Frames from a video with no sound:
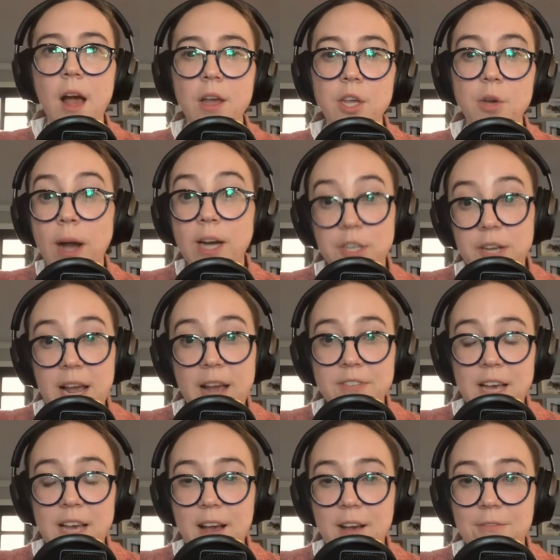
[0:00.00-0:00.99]
You actually have to
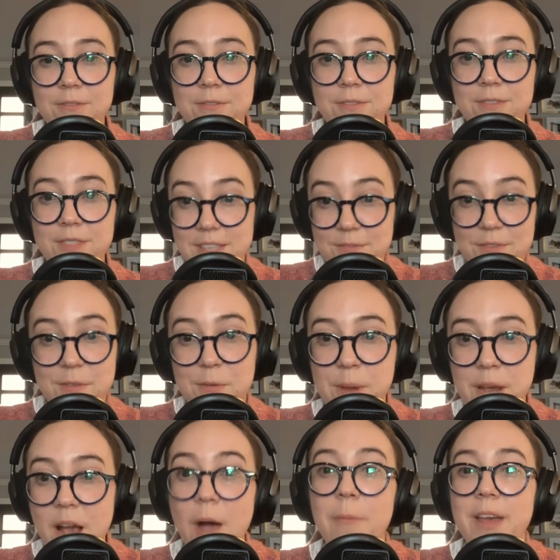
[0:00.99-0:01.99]
have this
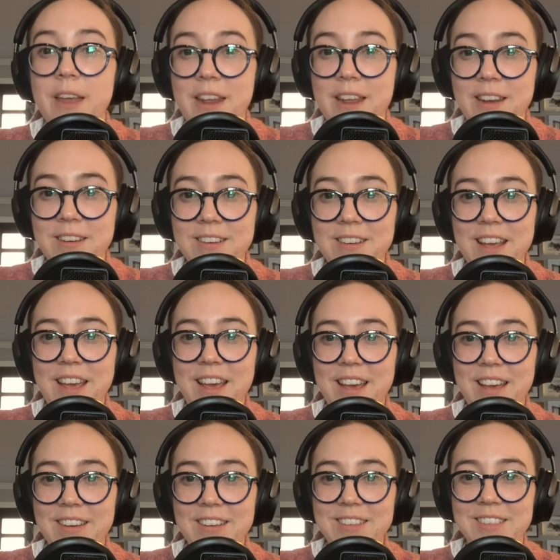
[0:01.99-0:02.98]
VBB come in
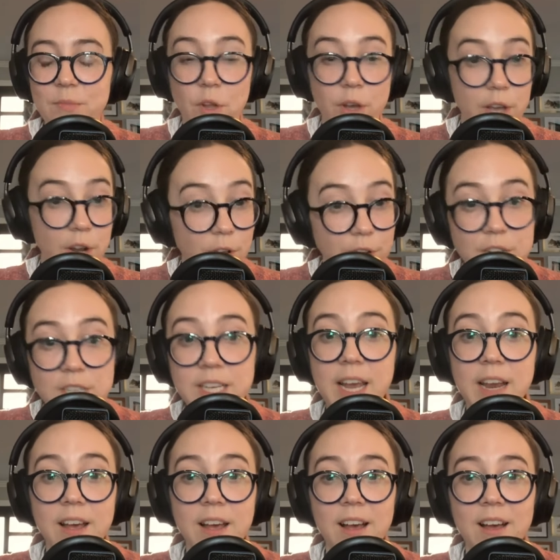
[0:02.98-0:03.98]
and look at all your
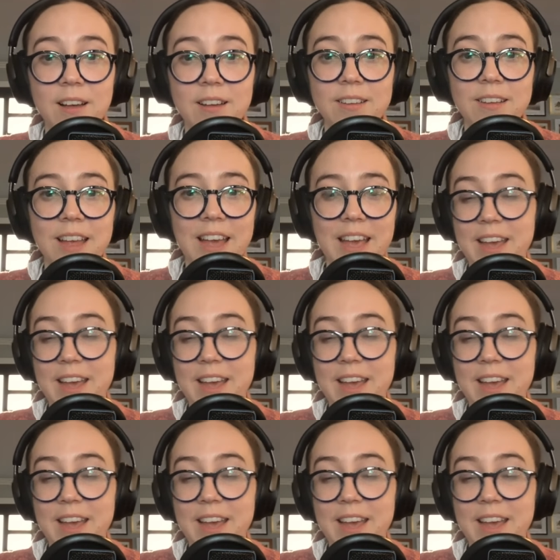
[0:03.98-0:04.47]
data.